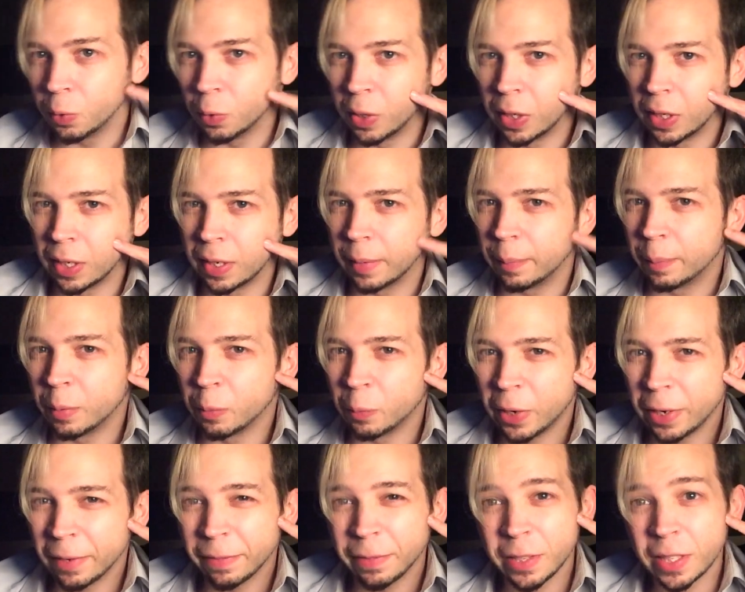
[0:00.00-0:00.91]
I've been
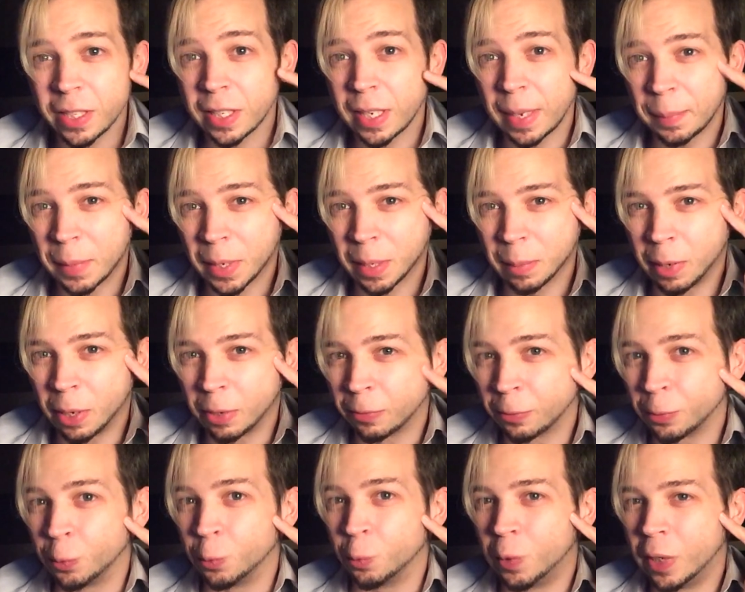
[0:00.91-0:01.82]
waiting for this game to come
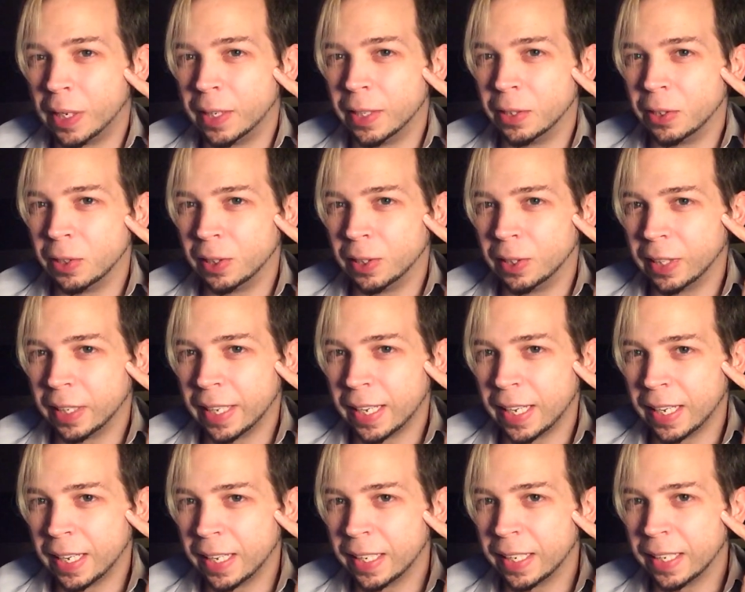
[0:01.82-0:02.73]
out for a while,
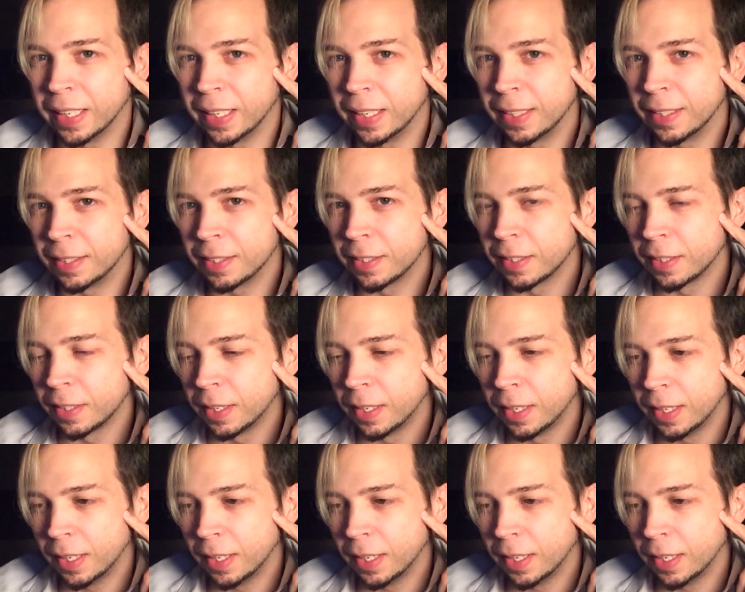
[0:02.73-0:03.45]
and,